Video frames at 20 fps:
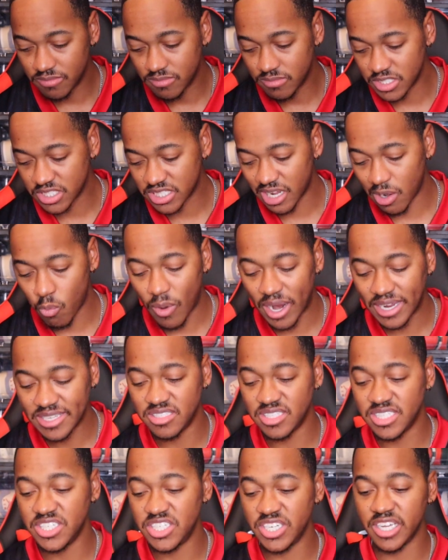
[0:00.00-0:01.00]
Looks like white
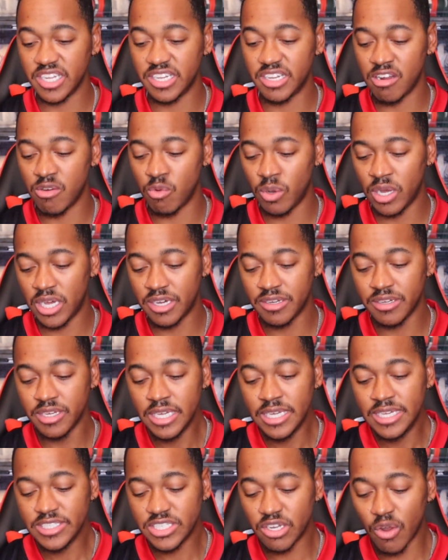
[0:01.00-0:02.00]
stitching in there well.
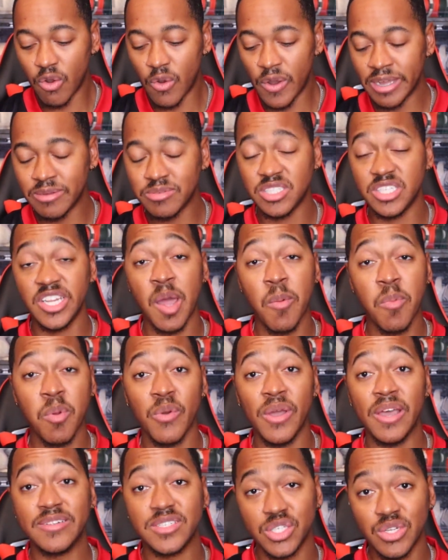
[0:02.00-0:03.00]
So going up to the upper,
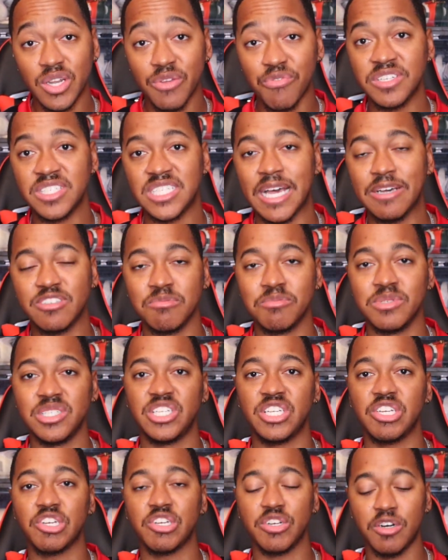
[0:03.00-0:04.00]
we have 2 different types of
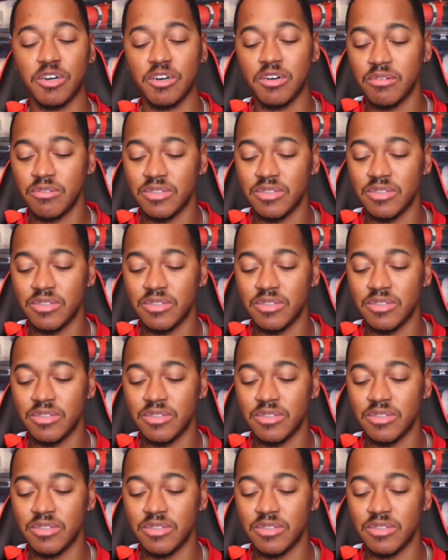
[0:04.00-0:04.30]
material.